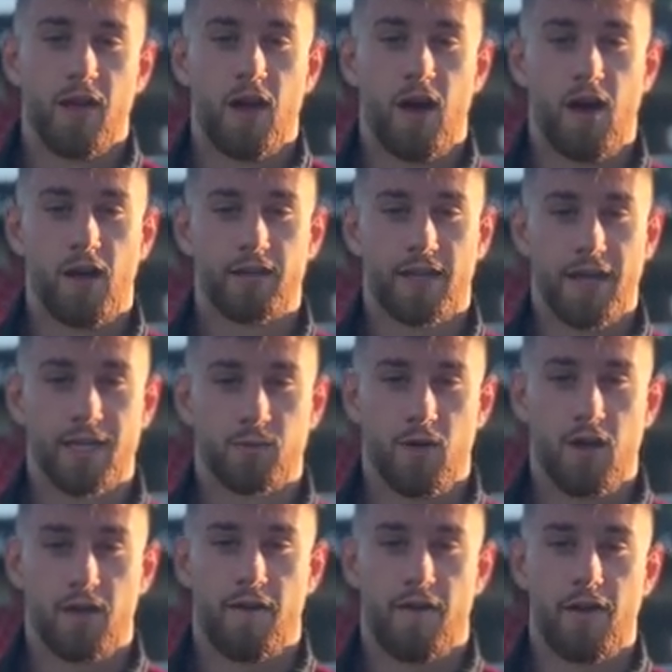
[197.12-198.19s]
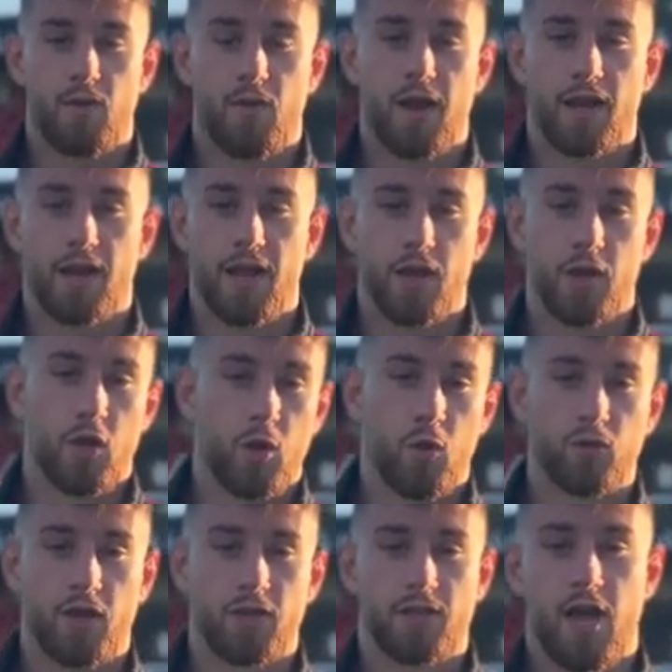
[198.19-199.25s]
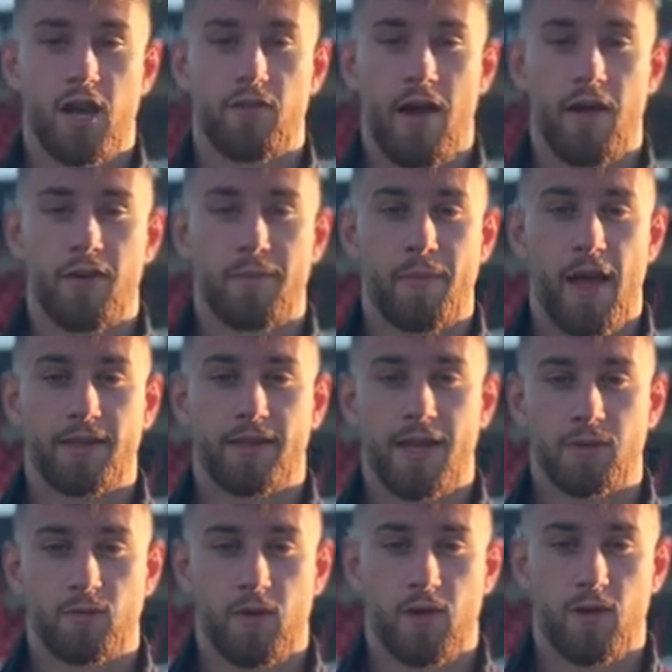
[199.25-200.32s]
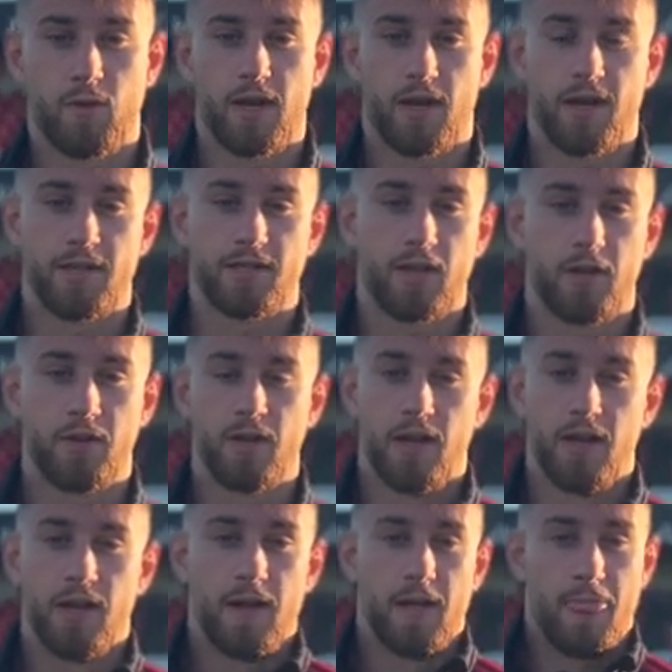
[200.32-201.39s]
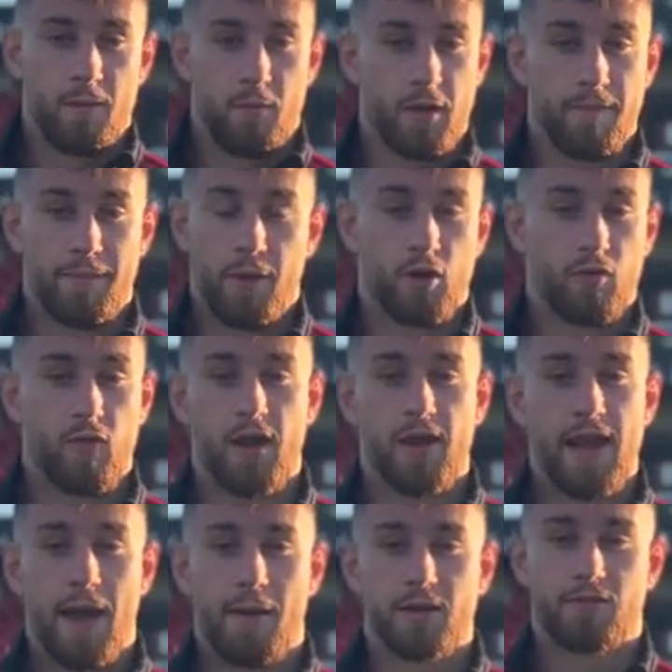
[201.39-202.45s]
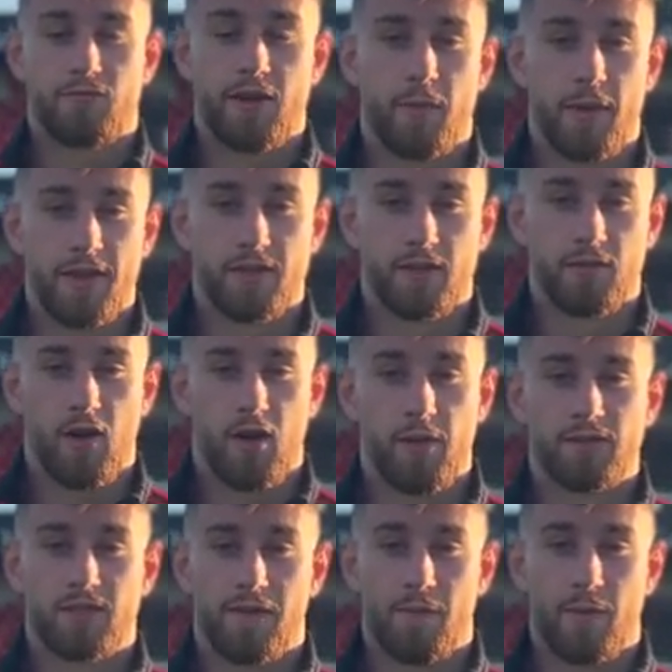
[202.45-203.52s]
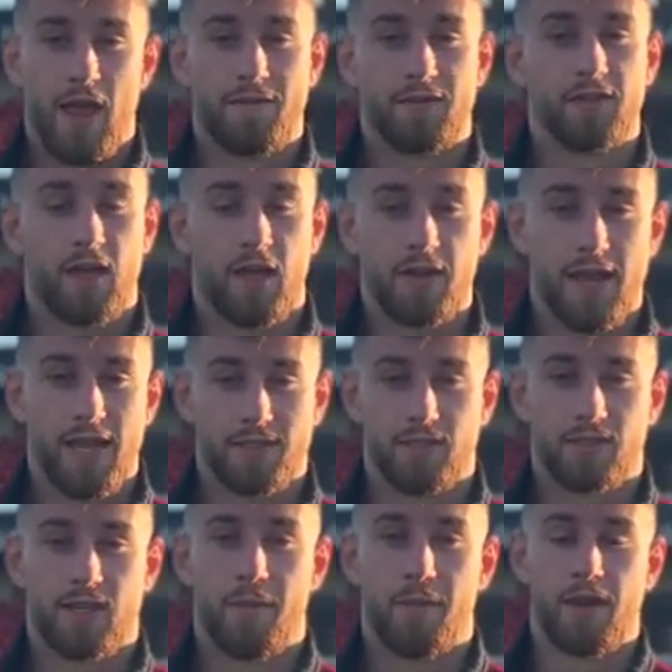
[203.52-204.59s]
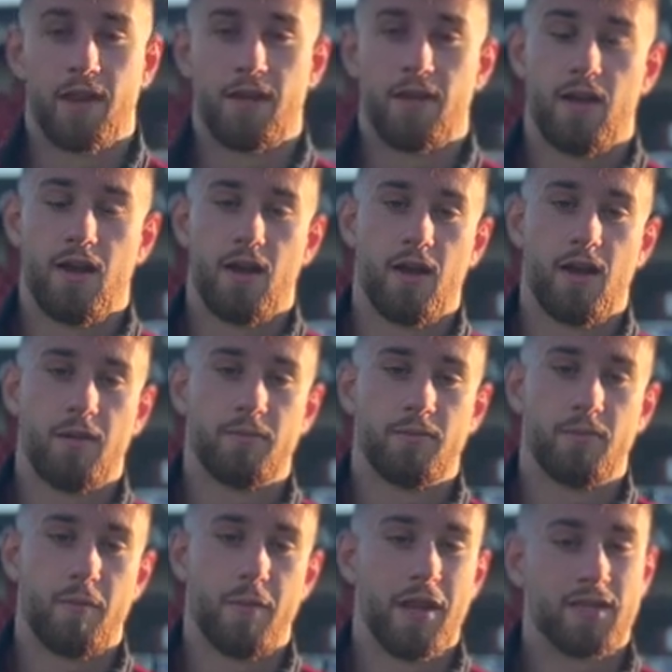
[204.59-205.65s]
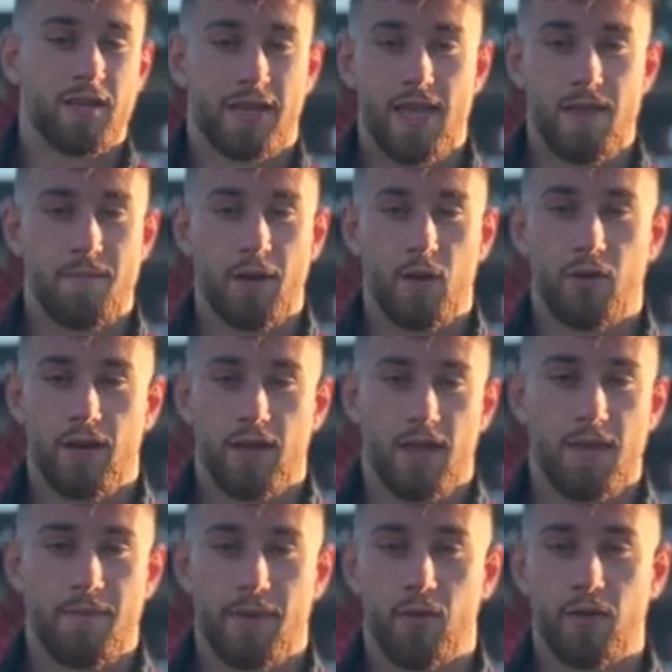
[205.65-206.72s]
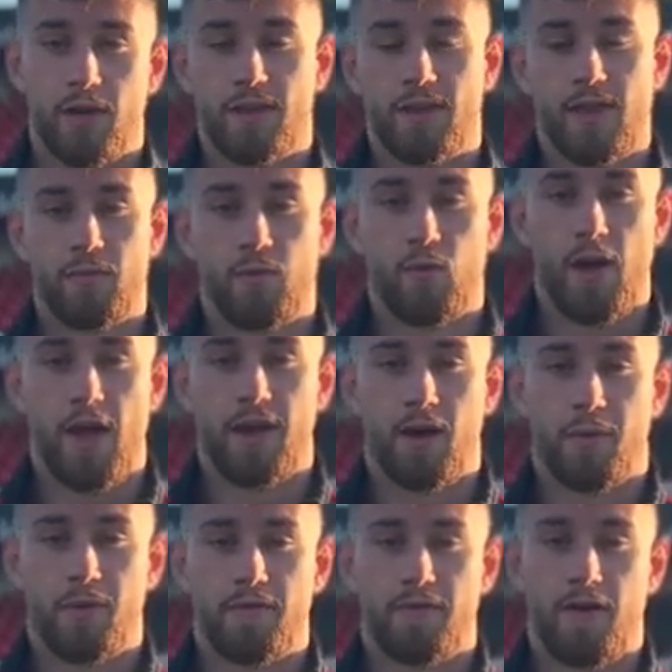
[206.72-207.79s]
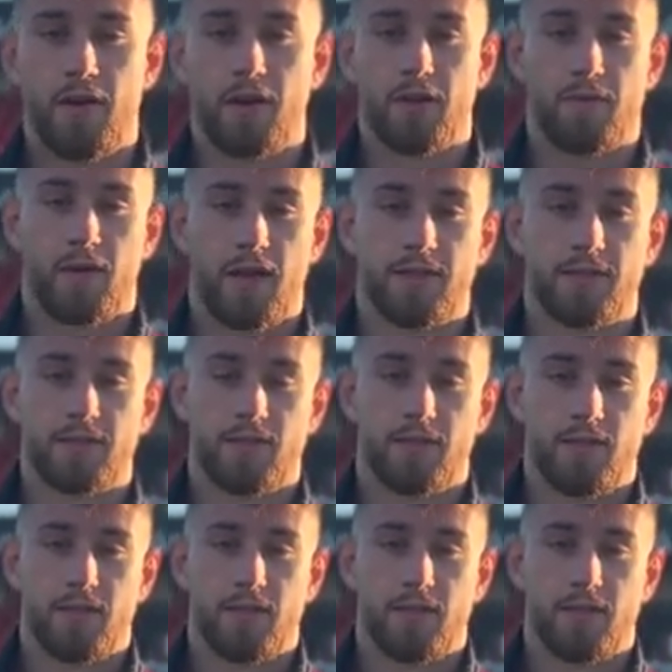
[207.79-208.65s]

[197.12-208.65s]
a hard day's work very quickly, and you can also turn around a bad day's work quickly. So we can build a run now. It's three wins in a row. It's something we haven't done yet since coming in. And we need to keep building, and then we'll end up in a very good place.